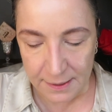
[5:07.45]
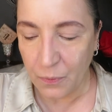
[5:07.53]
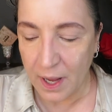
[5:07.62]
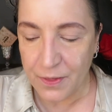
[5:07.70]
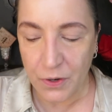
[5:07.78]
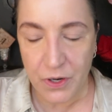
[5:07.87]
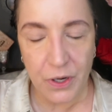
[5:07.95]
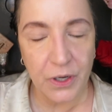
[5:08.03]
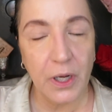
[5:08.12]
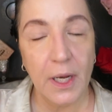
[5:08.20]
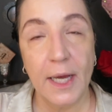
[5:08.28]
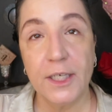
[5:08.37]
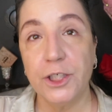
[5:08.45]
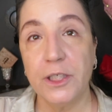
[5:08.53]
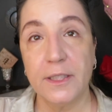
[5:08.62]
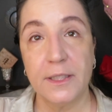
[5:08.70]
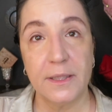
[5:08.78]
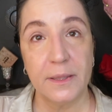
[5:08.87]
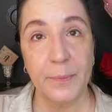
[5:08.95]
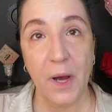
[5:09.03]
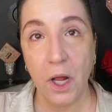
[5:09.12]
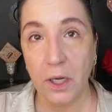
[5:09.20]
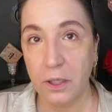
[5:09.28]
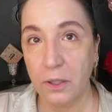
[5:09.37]
whether your collection is
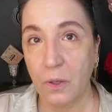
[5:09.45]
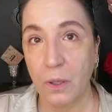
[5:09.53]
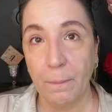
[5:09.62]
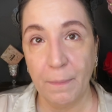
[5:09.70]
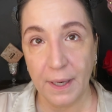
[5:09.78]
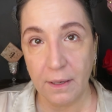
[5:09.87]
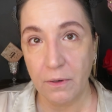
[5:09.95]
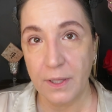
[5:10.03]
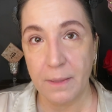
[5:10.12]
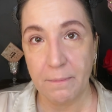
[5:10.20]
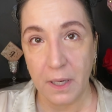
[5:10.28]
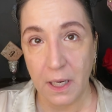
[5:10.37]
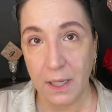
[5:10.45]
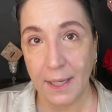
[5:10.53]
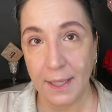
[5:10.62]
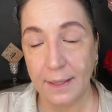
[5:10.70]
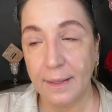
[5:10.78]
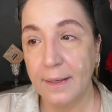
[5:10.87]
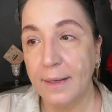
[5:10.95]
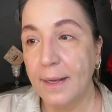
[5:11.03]
smaller or bigger than mine,